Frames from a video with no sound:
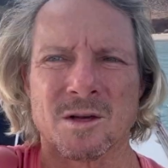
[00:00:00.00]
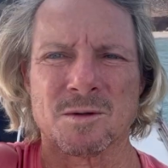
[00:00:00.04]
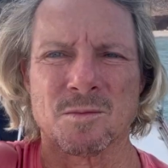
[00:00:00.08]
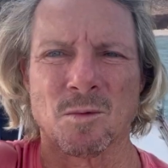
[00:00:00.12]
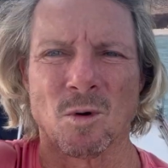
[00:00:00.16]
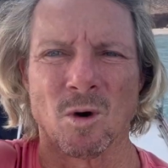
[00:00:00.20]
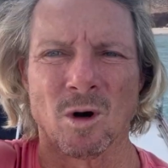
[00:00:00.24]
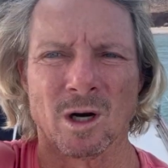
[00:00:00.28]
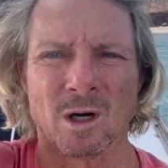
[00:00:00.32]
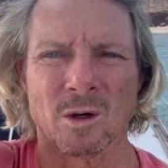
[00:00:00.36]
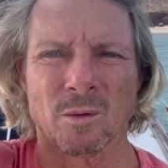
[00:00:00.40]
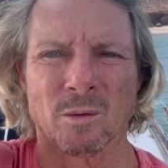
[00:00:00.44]

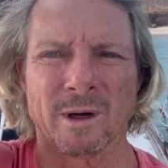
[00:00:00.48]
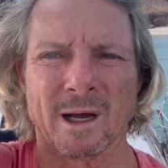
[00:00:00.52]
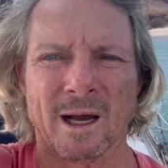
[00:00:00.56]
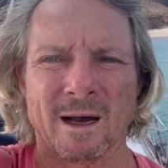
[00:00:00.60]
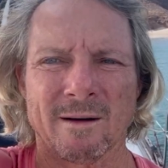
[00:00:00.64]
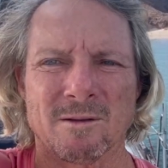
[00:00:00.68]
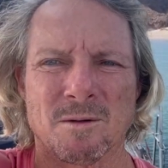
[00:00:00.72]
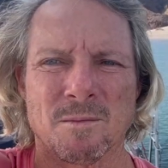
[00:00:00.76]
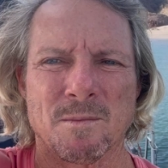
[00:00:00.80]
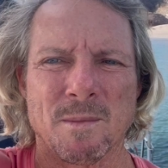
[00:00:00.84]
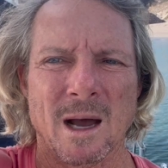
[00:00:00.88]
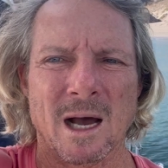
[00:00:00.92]
morning we
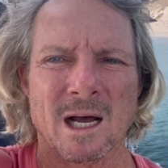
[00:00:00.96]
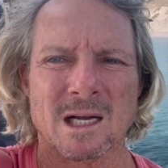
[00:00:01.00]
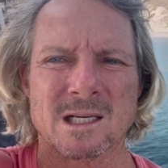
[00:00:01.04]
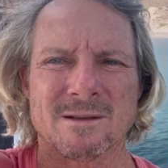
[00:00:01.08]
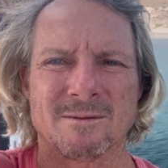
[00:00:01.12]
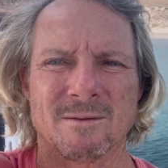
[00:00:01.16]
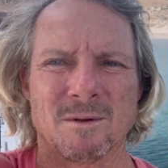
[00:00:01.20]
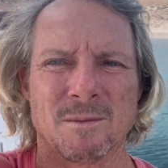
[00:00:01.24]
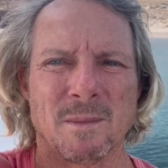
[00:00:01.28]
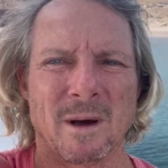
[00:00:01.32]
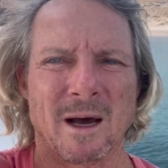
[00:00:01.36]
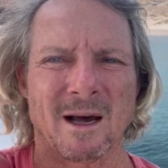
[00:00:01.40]
have a
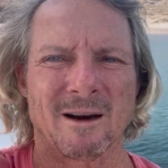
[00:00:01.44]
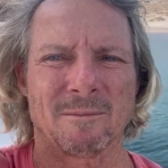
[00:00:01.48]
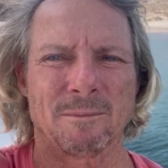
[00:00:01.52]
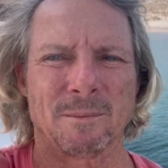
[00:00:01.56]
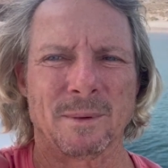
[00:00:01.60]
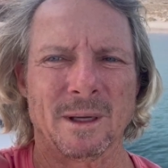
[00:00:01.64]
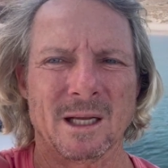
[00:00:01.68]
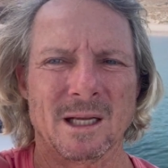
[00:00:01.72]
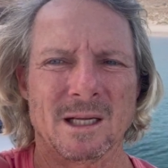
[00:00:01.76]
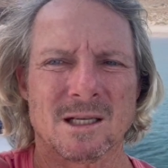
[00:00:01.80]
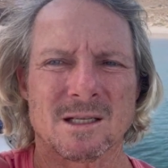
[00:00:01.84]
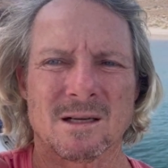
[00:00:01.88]
massive amount of
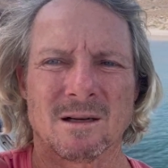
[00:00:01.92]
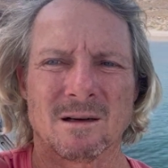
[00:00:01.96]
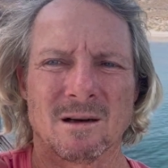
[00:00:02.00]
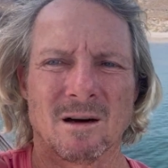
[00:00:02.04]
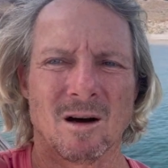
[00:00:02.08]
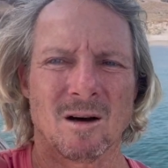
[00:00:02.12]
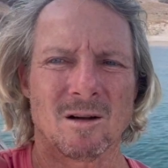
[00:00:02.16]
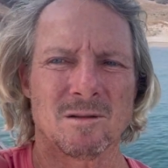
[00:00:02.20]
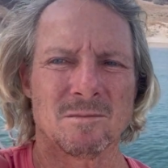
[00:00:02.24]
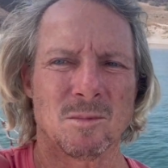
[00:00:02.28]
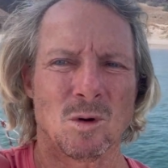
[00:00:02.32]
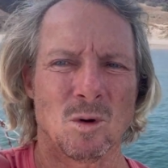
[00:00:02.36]
bees
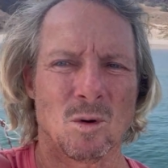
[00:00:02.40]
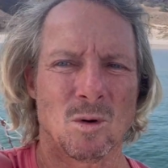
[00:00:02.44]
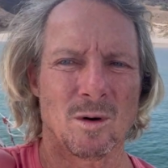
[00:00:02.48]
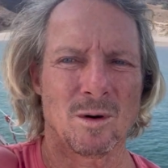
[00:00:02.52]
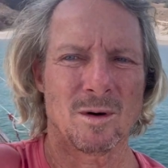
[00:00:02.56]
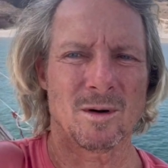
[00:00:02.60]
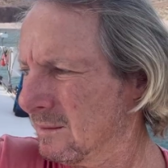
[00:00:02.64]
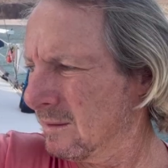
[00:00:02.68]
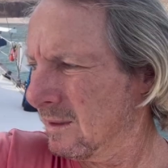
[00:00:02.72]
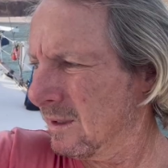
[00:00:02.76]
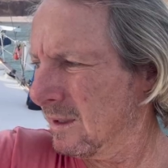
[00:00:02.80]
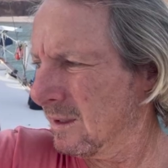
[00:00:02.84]
on board.
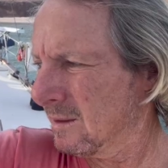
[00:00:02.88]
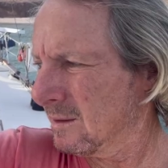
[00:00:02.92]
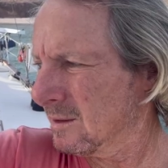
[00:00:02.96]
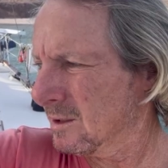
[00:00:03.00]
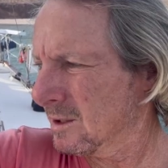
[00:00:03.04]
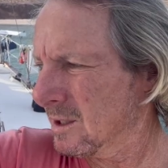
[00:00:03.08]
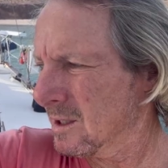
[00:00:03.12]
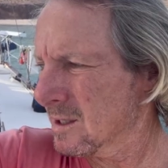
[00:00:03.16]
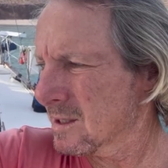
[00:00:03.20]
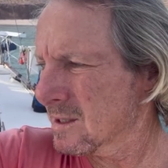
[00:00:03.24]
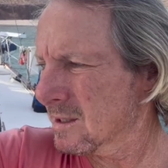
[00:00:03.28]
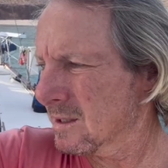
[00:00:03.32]
They're
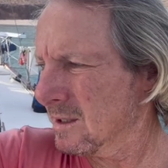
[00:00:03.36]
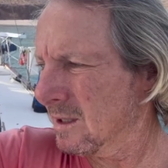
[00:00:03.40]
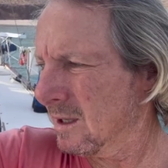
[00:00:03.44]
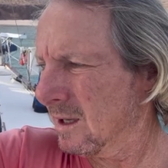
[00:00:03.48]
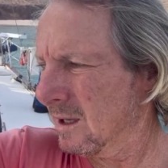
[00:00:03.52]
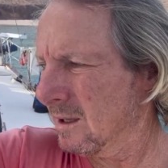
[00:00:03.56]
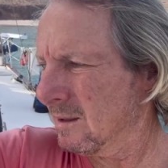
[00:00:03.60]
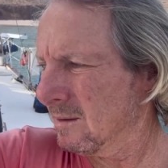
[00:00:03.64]
just uh,